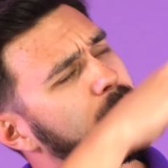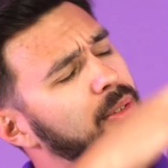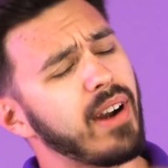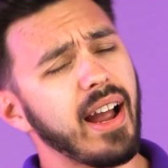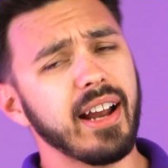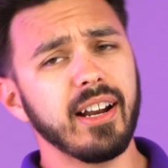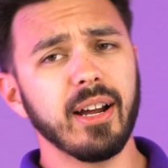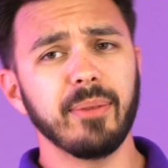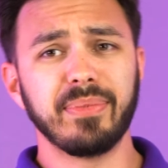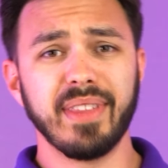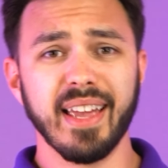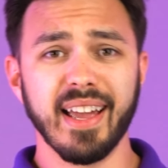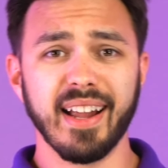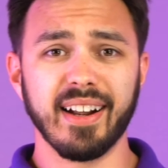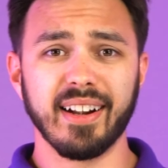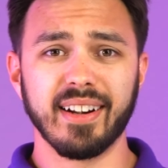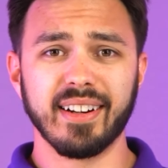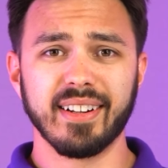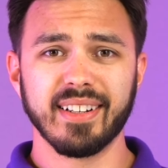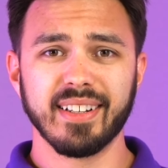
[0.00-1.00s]
right up
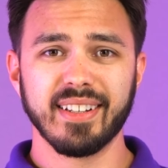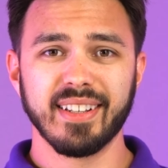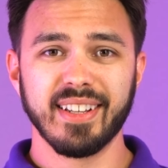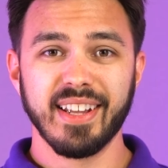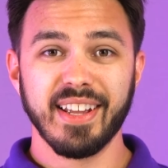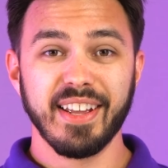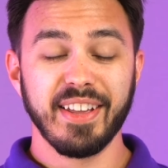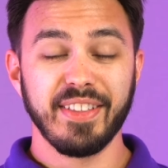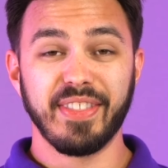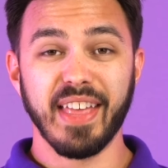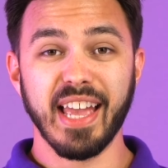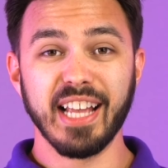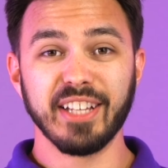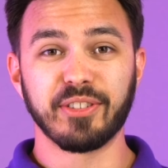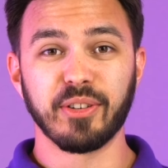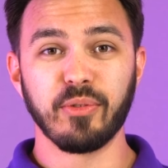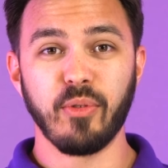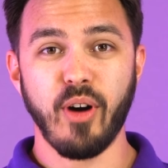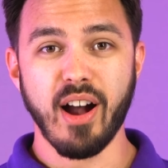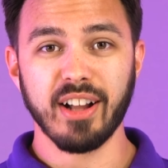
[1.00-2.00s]
there. Thanks
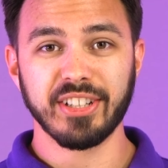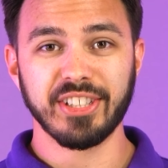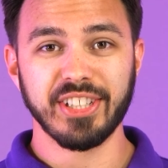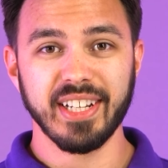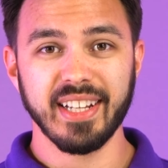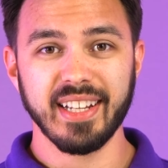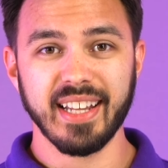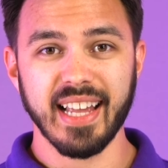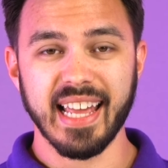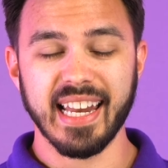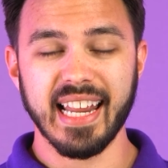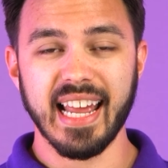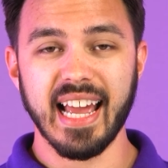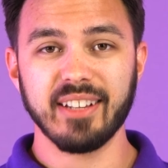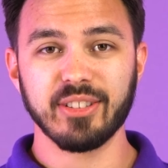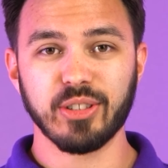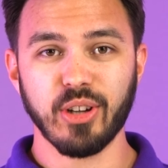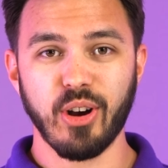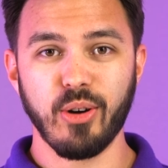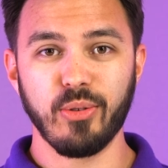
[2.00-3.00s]
for watching, and
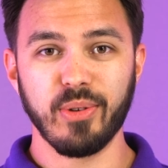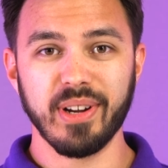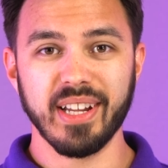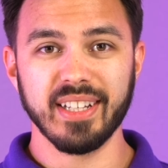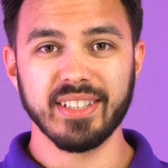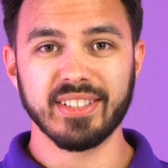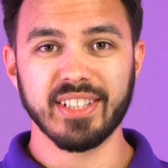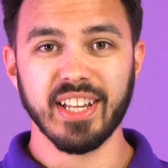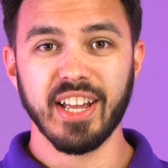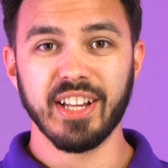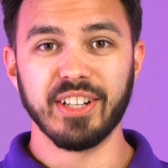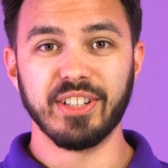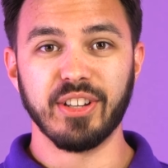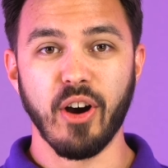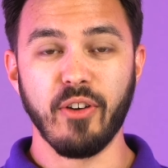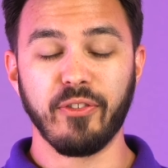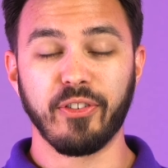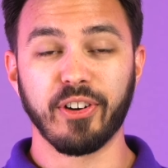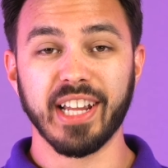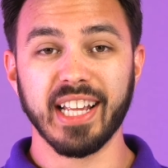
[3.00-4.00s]
as always,
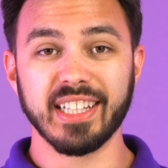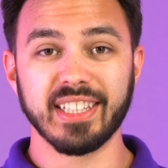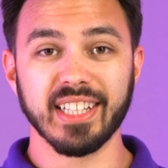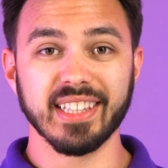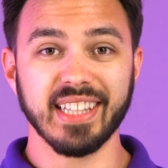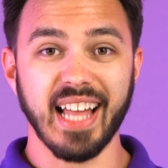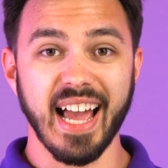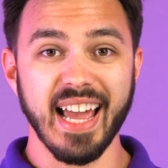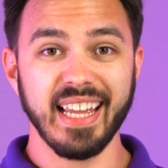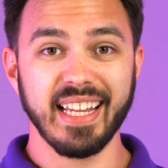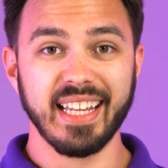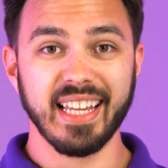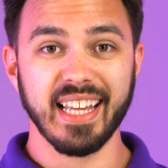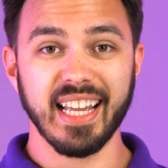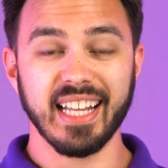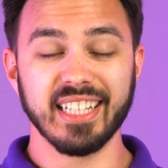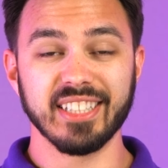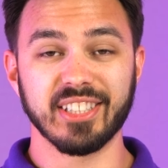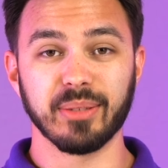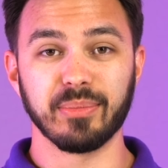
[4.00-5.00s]
don't forget to like
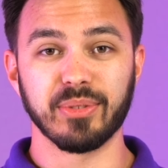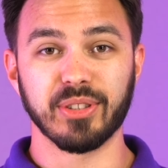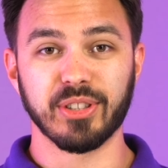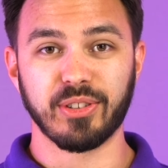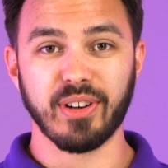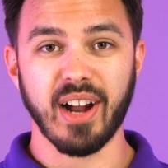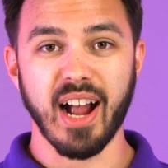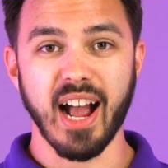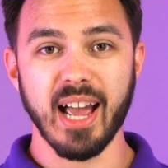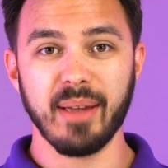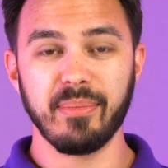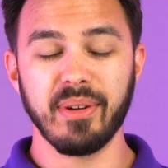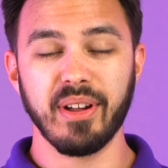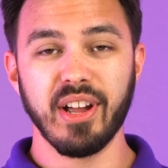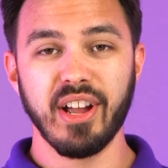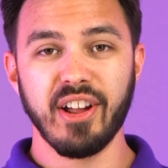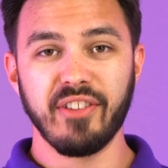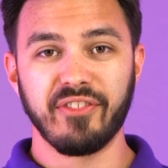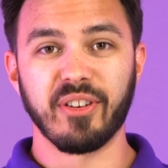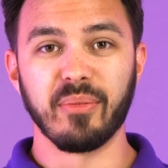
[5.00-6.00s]
and subscribe
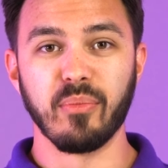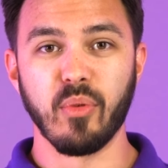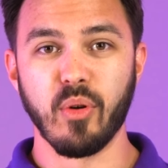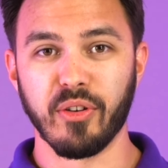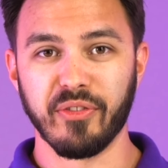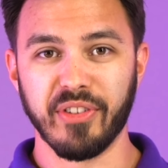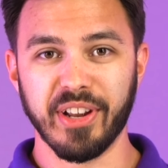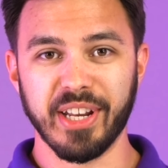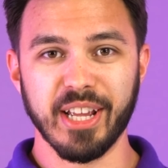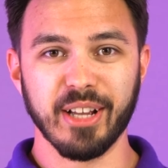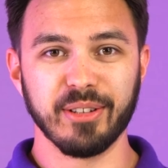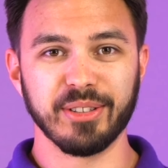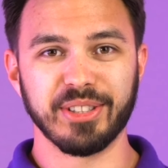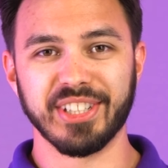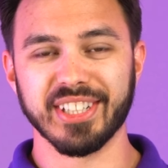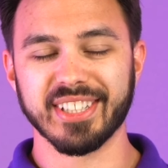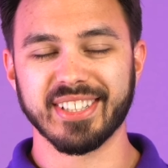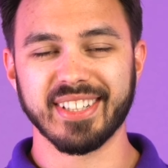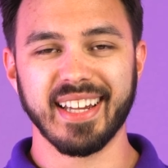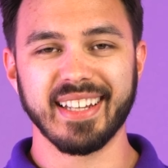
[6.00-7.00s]
for more videos
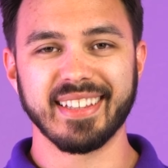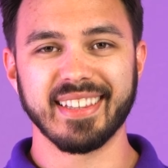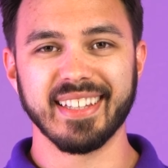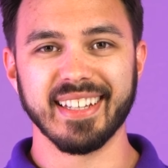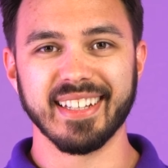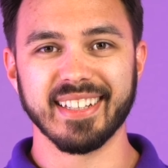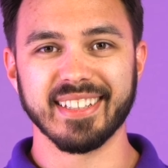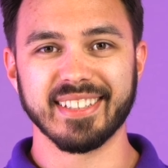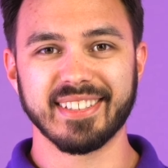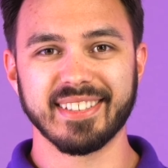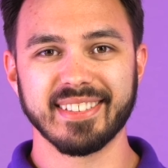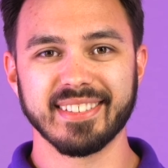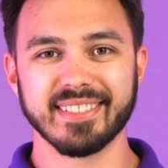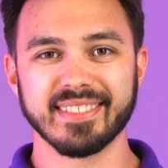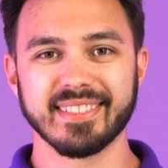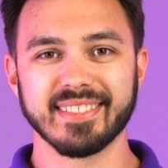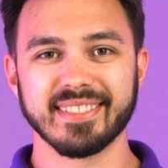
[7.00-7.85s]
just like this.